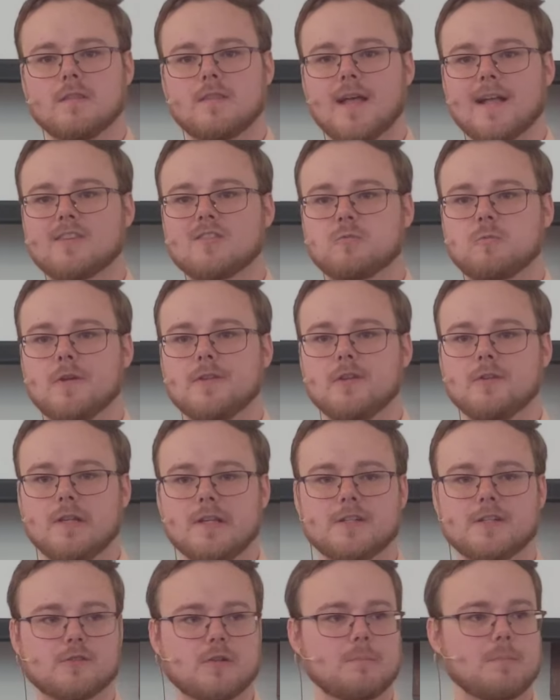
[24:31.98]
that's when you
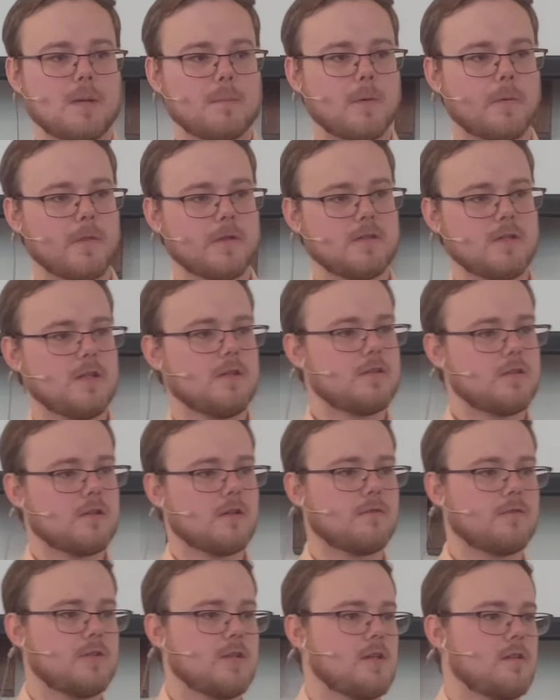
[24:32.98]
need to remember the
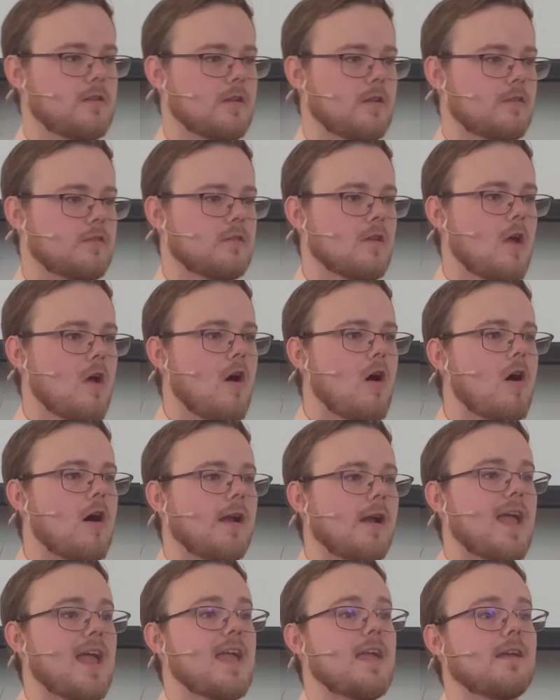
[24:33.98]
teaching of Jesus
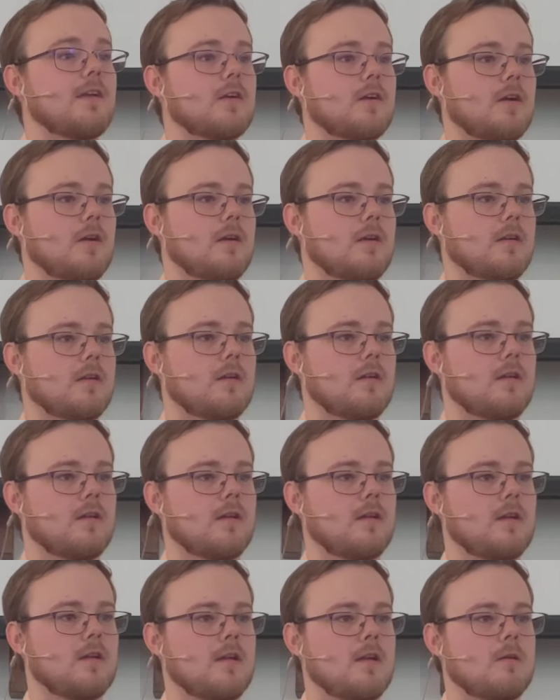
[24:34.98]
on anger.
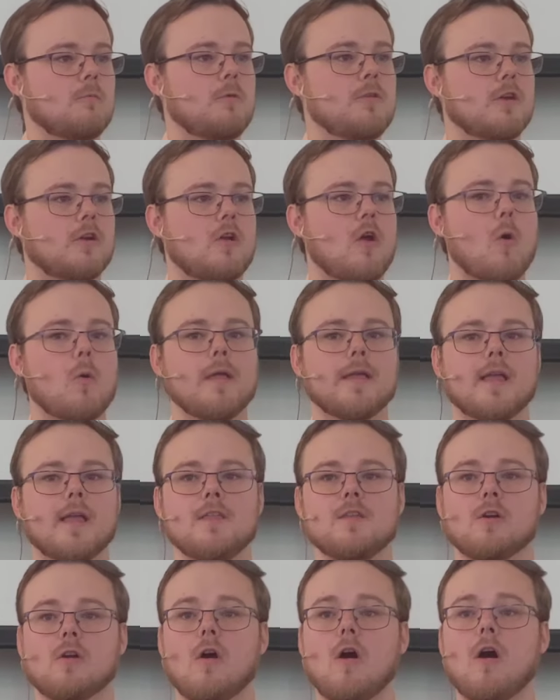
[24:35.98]
When you're going
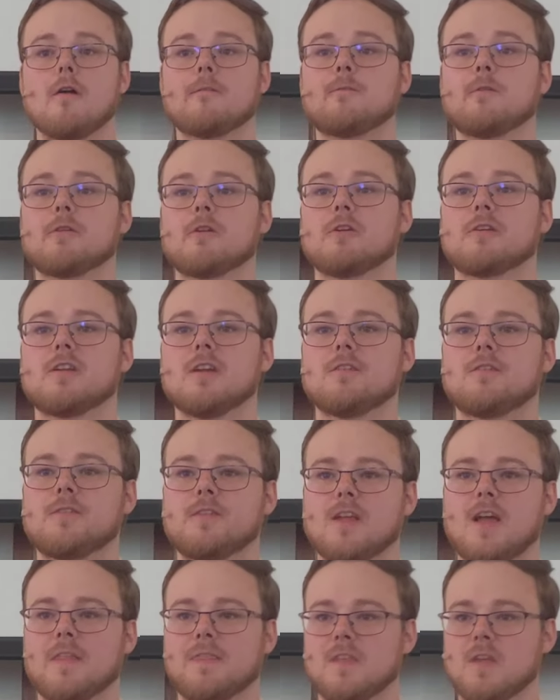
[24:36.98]
and you're offering your
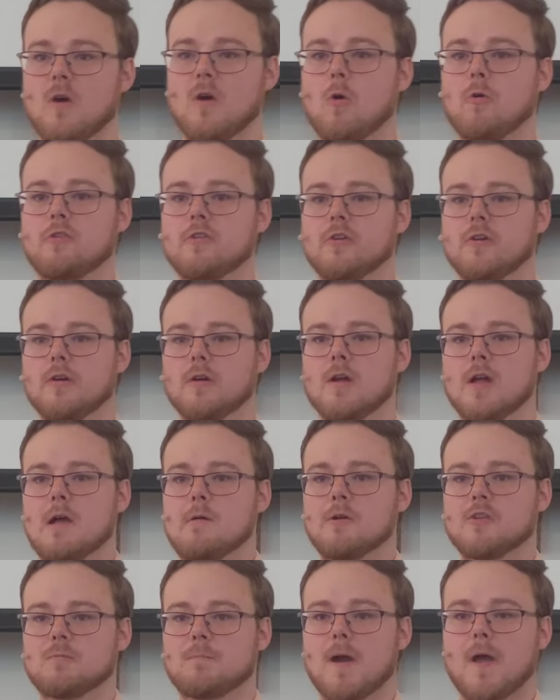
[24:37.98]
gift at the altar,
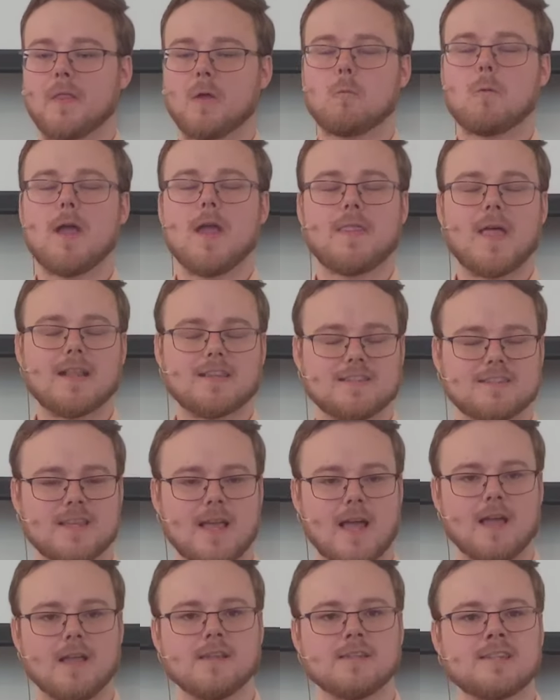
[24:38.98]
which, by the way, that
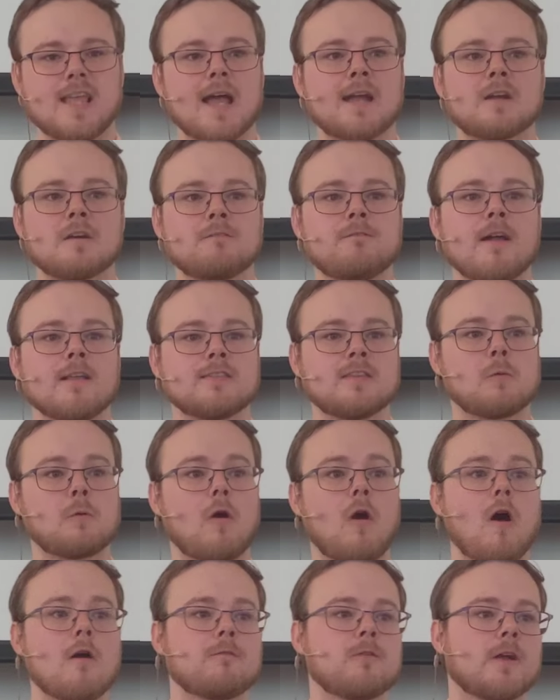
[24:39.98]
sa- sacrifice they
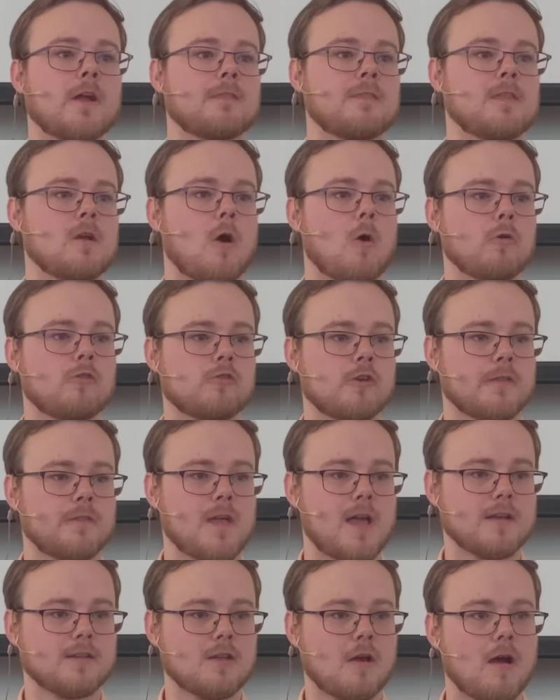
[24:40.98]
were offering at the altar
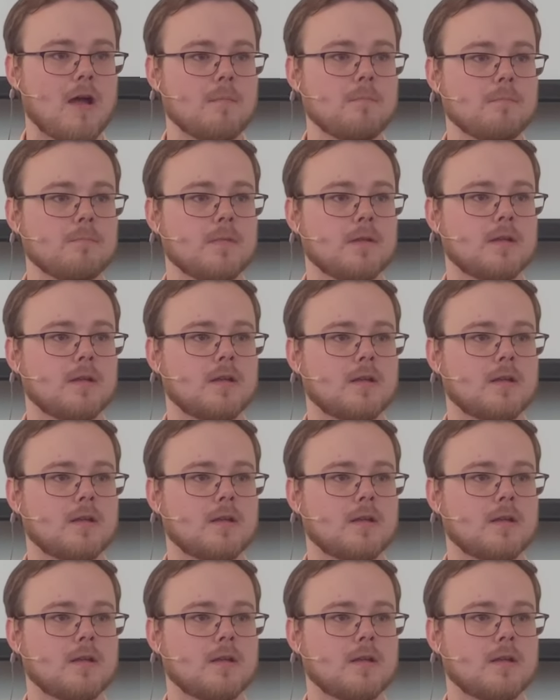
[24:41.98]
at that time